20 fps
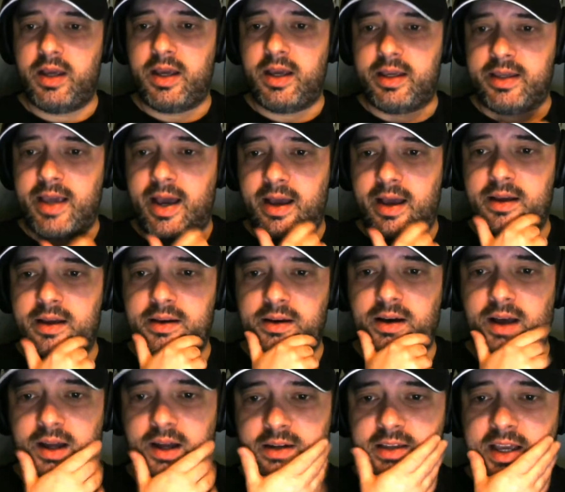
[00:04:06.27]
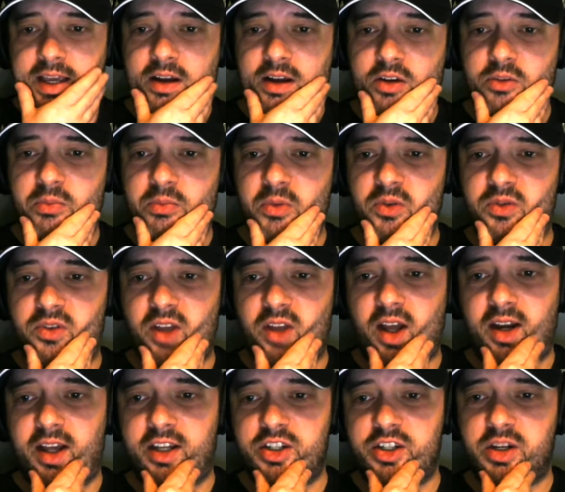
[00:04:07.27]
Yeah, I'd get those moves
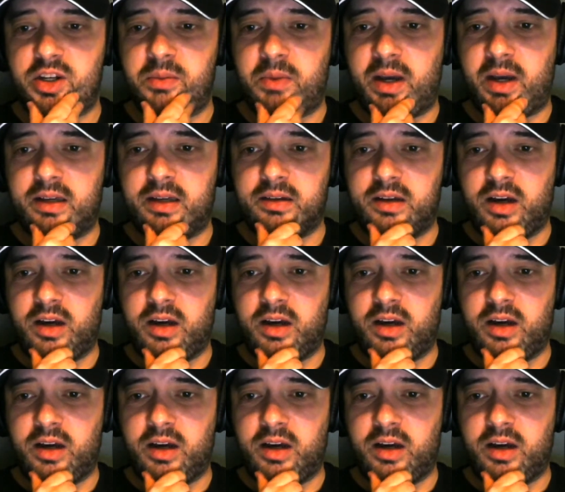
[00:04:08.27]
done actually, mate.